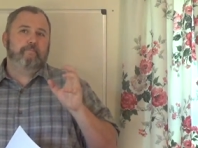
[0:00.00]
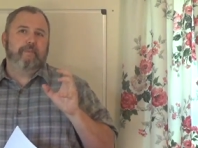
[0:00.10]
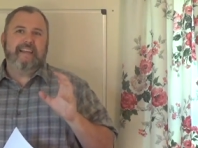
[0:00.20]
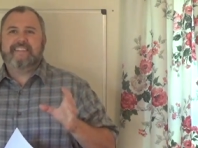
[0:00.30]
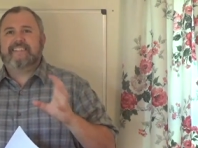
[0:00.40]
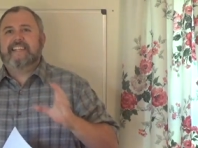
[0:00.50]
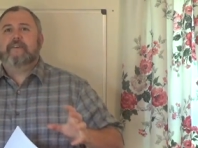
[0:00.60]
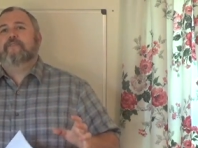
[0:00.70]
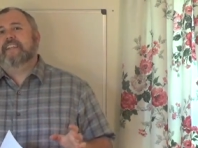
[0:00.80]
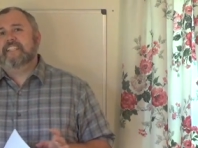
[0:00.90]
best
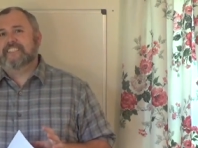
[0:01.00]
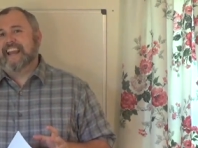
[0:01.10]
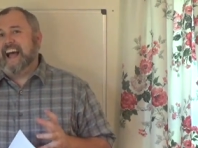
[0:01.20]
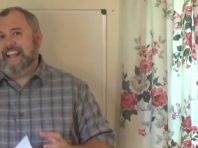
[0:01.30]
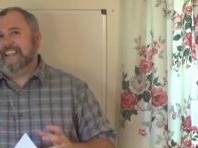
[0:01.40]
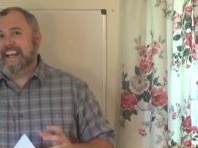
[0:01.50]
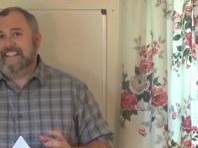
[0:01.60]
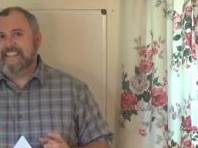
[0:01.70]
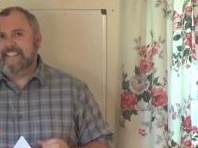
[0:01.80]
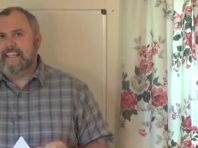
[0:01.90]
definition I
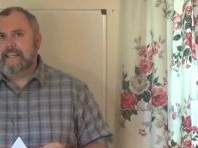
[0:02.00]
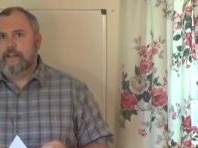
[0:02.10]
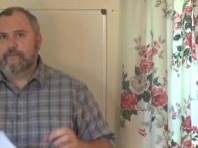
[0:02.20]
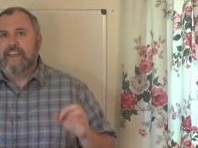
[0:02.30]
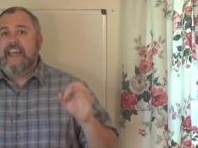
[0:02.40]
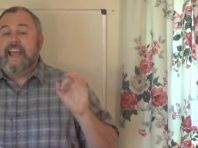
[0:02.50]
like to give.